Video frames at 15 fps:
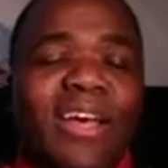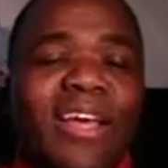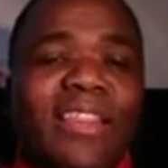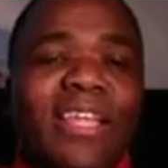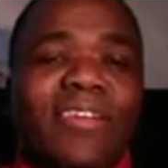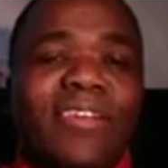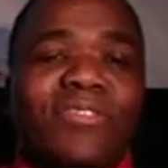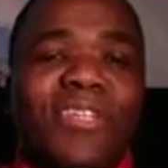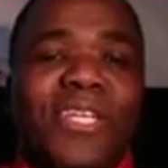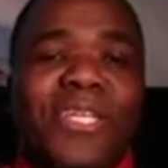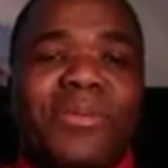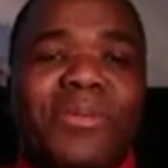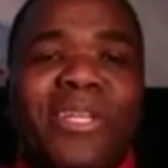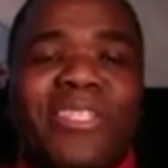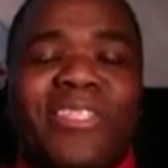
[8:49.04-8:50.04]
And that
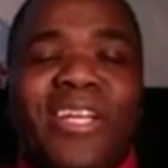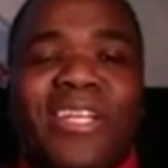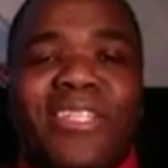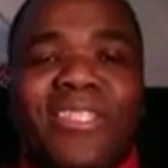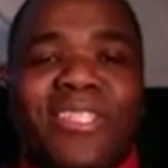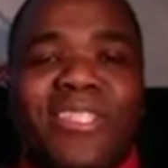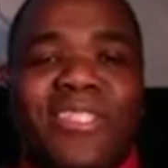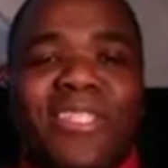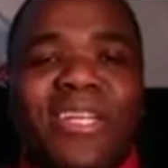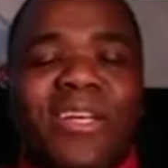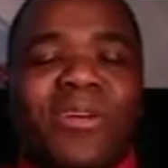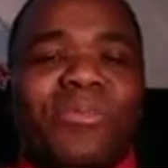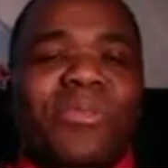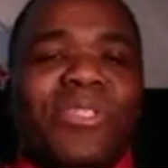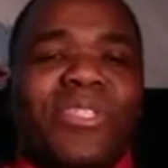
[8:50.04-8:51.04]
training will literally teach.
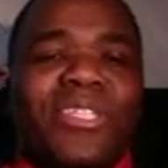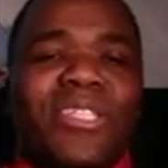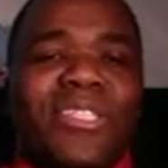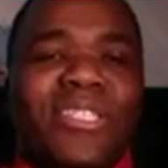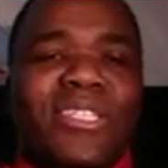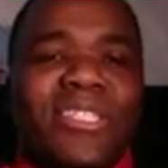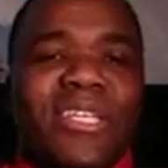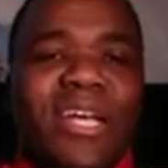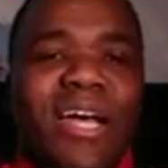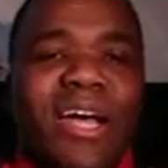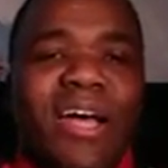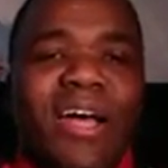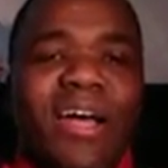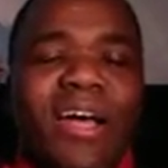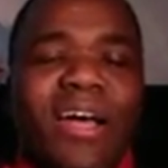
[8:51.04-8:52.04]
We
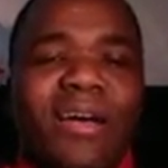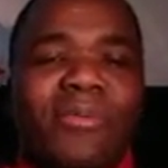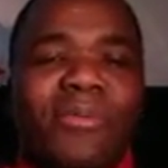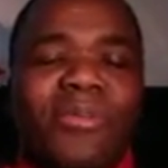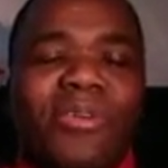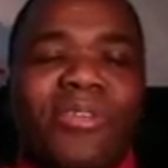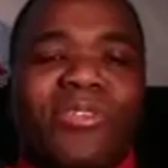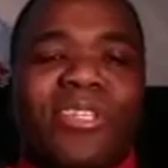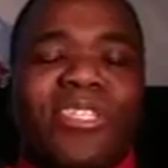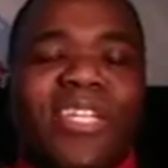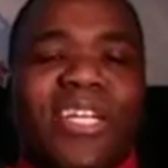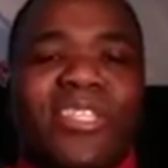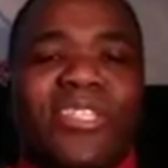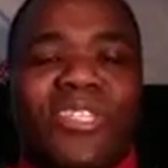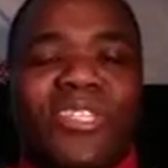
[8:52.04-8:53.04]
don't
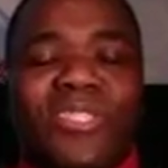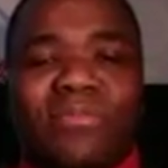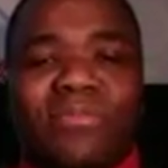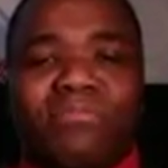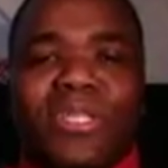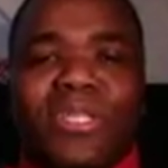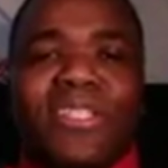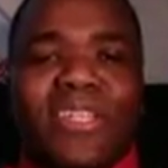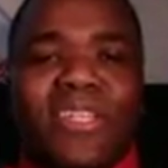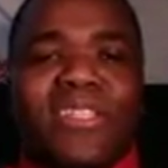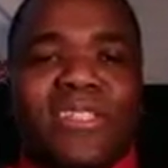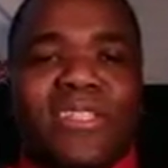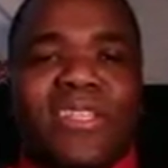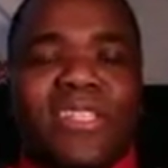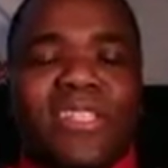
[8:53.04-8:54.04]
literally teach
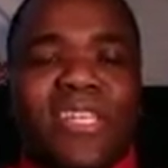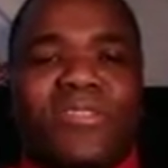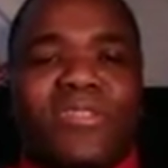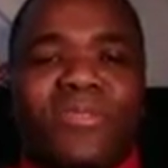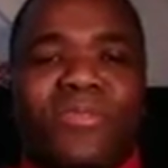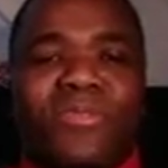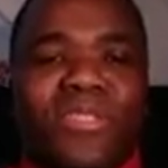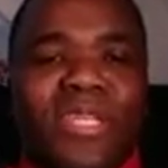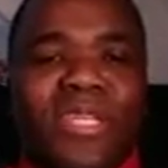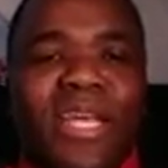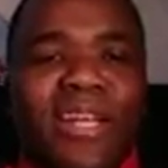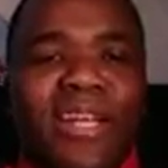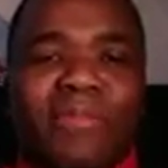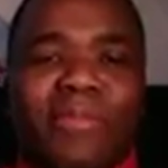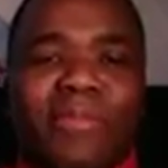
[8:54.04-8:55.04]
business in the sense of
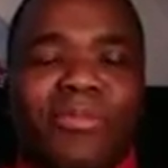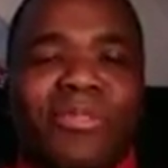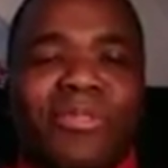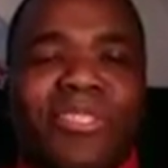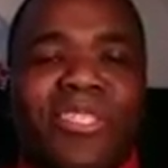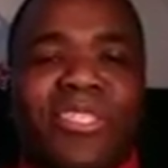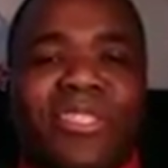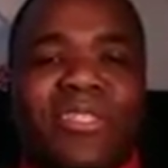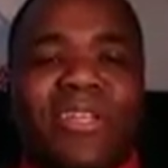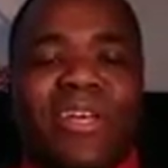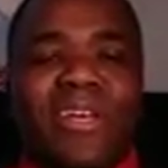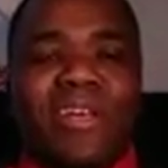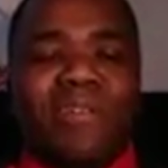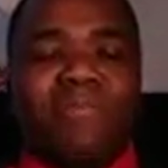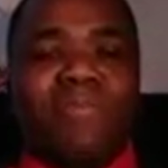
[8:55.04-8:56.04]
selling, but we teach
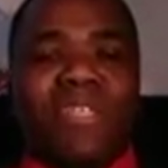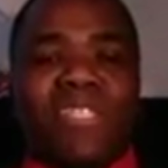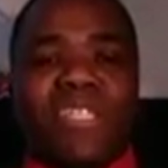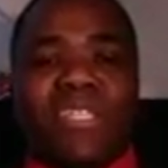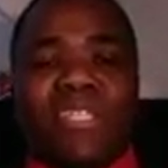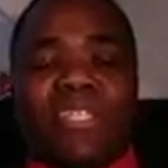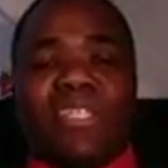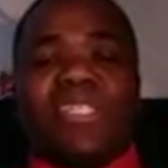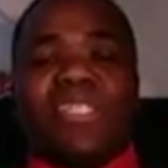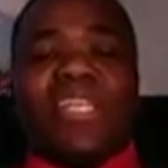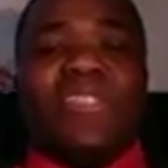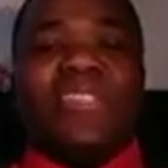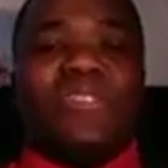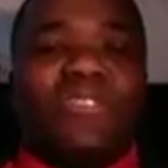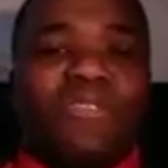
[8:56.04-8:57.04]
business in the
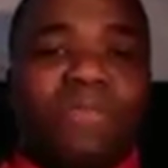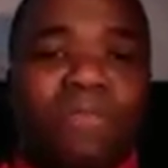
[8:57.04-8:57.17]
sense of